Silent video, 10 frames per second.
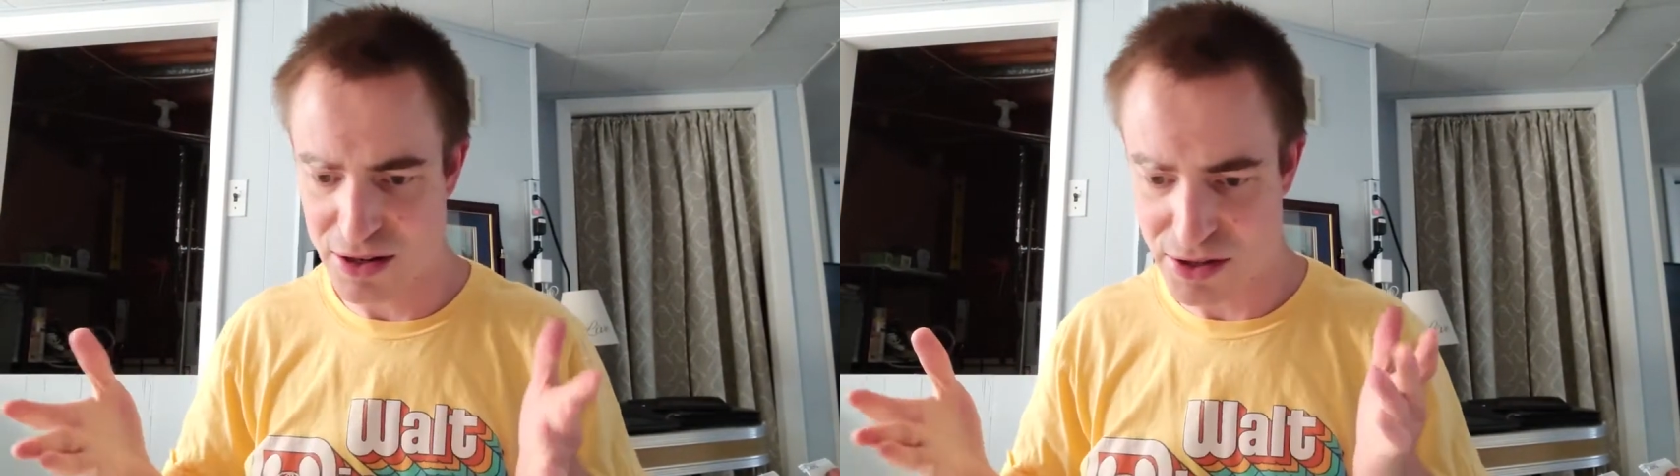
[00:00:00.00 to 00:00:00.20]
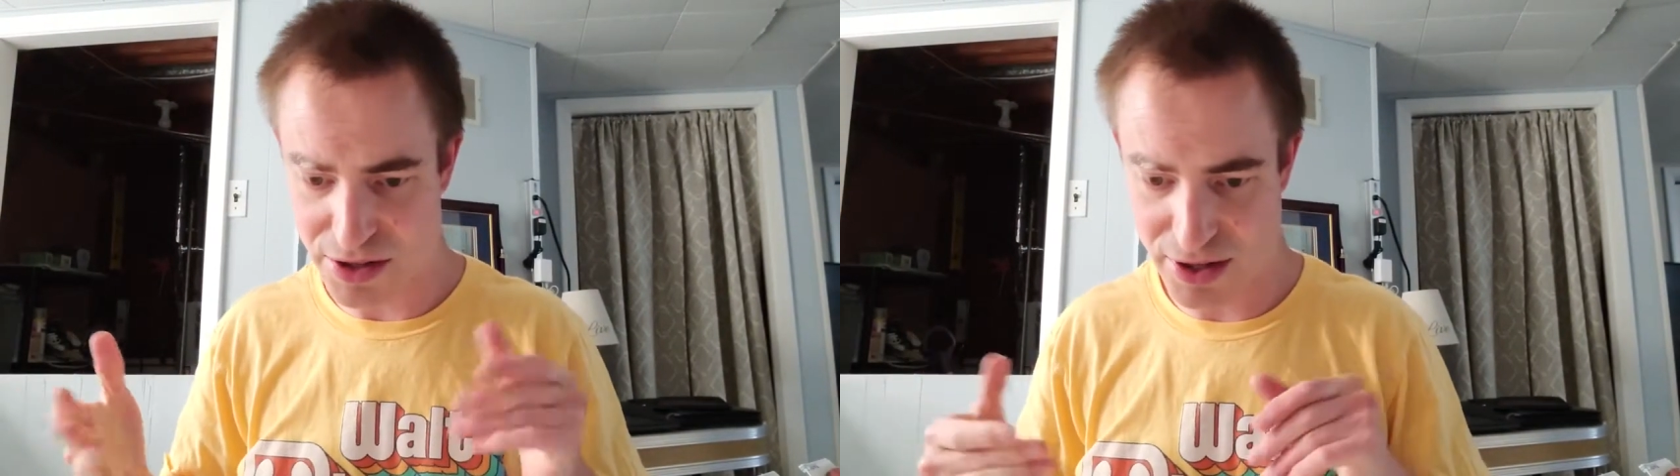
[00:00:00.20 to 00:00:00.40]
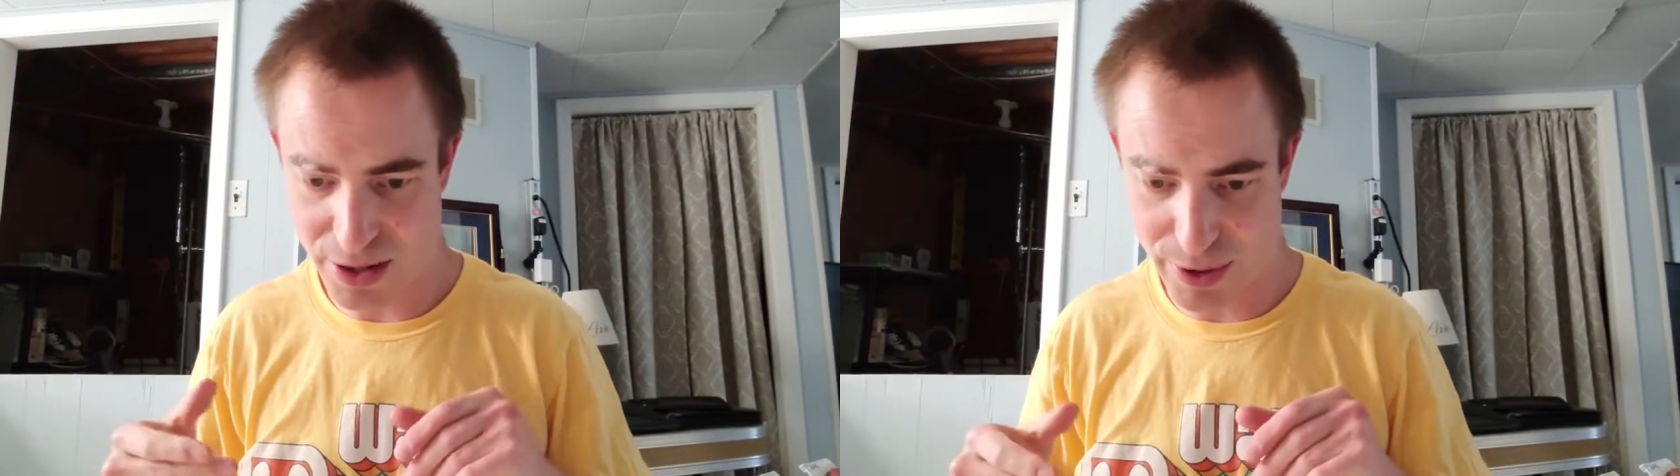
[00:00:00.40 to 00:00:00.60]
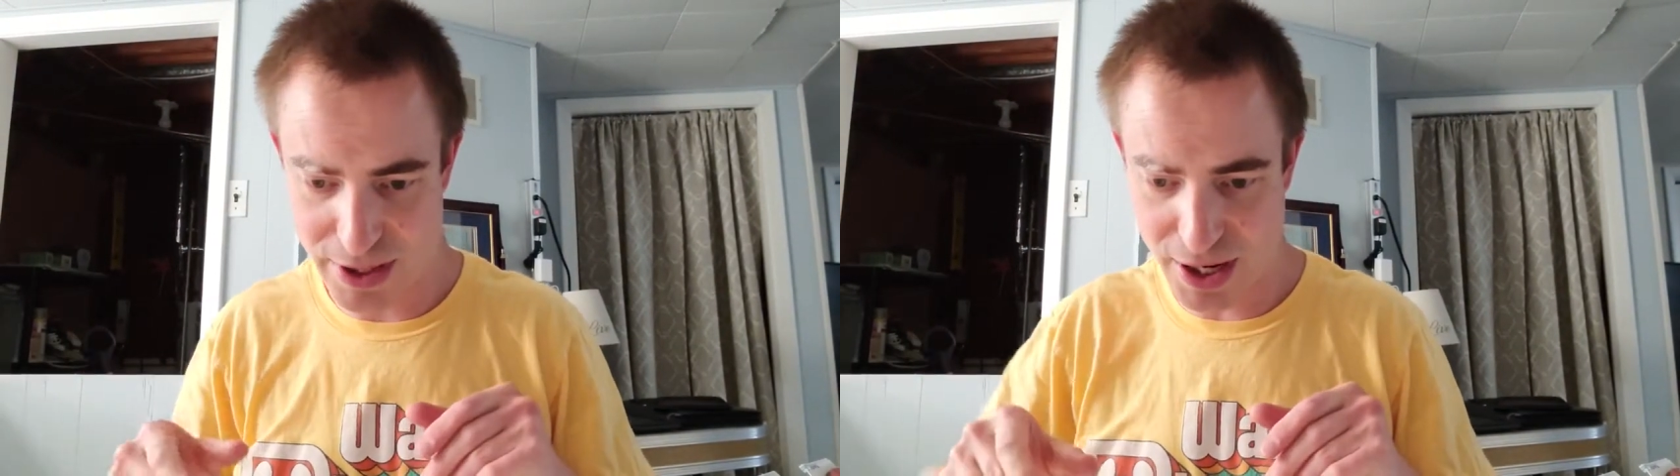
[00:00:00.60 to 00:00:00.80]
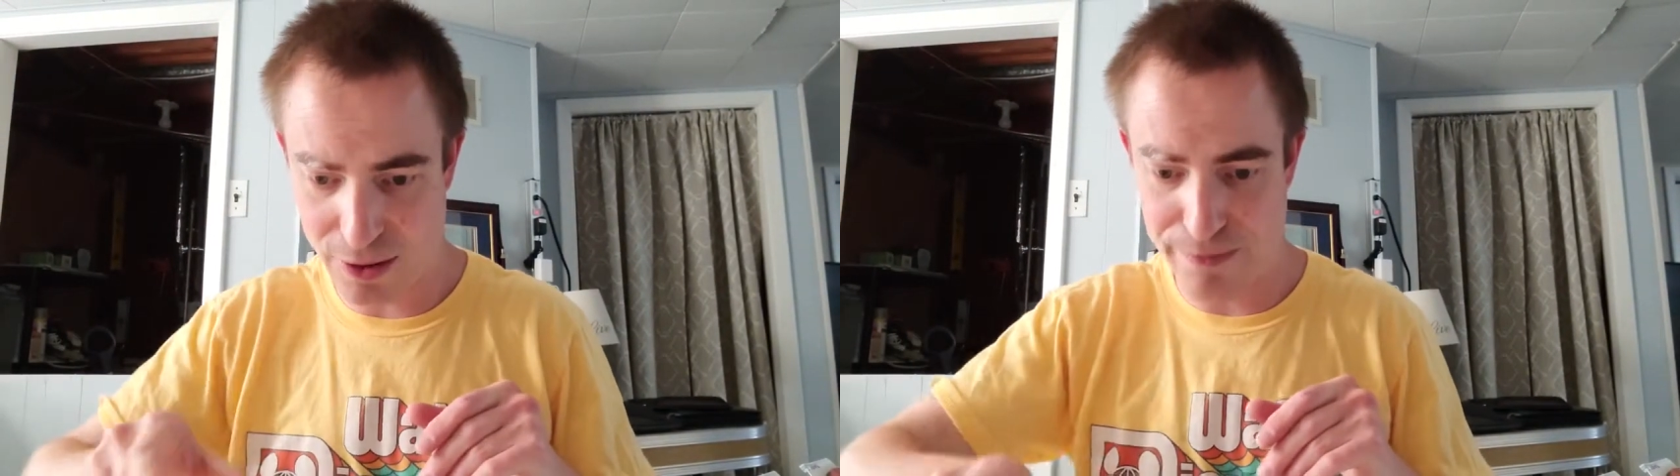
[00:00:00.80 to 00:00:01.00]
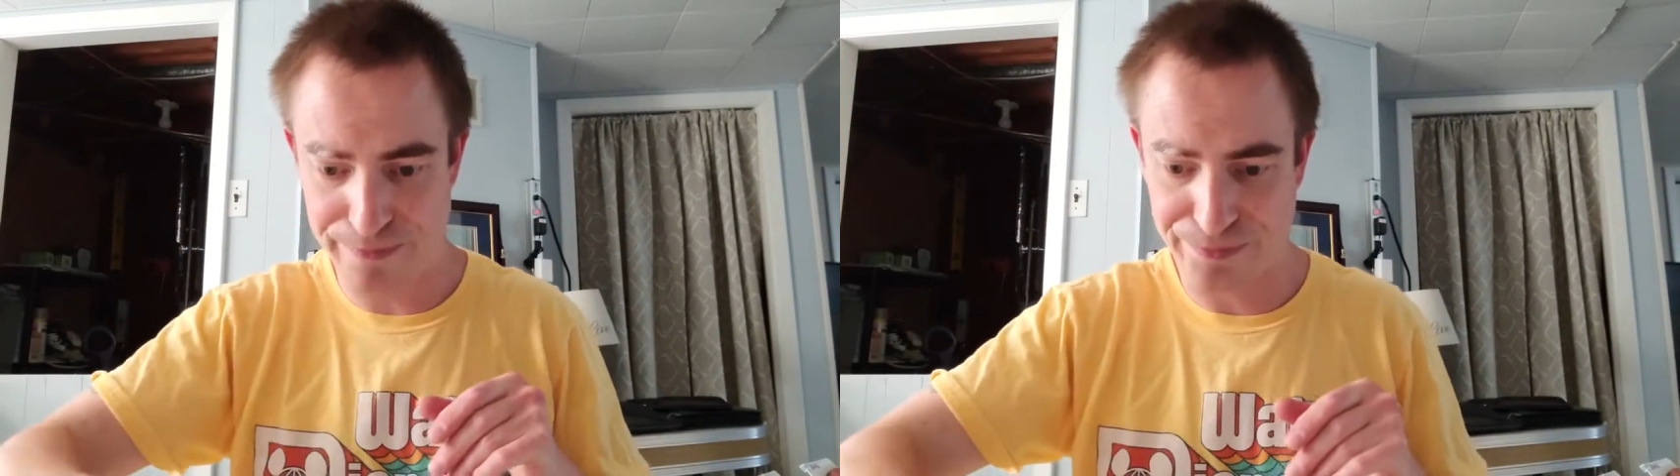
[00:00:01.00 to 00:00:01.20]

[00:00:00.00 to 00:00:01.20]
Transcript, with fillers: So there we go.